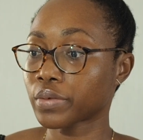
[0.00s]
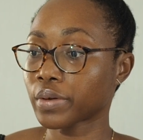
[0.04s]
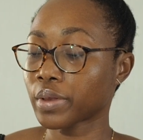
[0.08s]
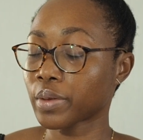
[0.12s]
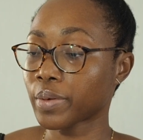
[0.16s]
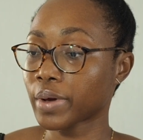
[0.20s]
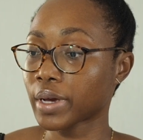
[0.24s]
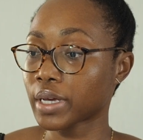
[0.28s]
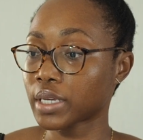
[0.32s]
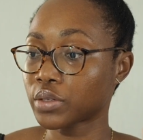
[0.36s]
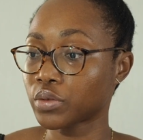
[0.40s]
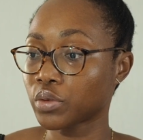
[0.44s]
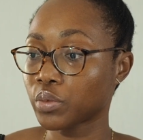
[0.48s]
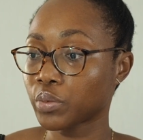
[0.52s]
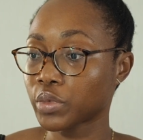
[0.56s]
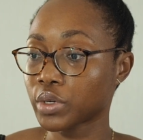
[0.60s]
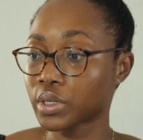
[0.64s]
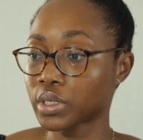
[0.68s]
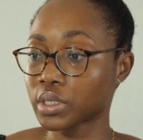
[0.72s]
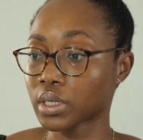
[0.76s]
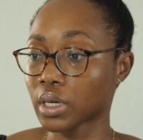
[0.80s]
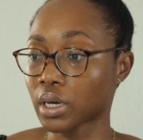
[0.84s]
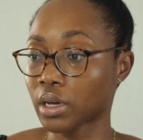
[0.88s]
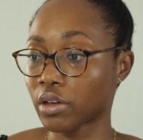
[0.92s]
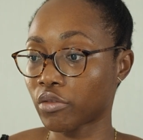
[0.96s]
for the past few
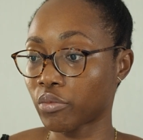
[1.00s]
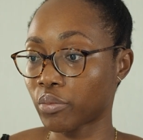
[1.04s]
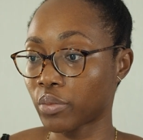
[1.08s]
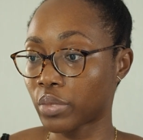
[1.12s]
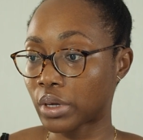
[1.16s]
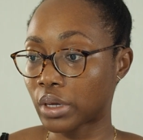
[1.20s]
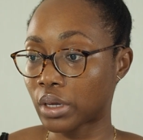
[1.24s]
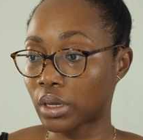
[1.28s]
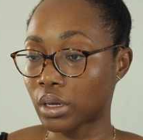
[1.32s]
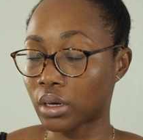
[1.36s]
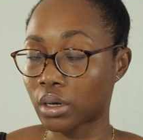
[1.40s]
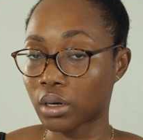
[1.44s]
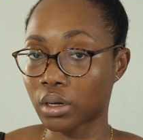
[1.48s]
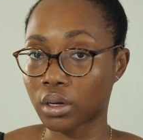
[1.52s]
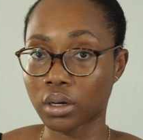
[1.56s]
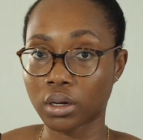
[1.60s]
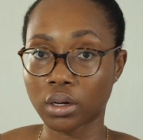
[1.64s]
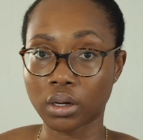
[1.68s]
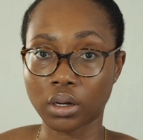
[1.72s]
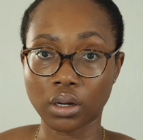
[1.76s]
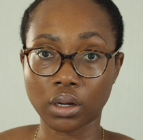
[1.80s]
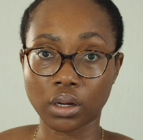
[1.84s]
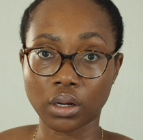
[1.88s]
months I've been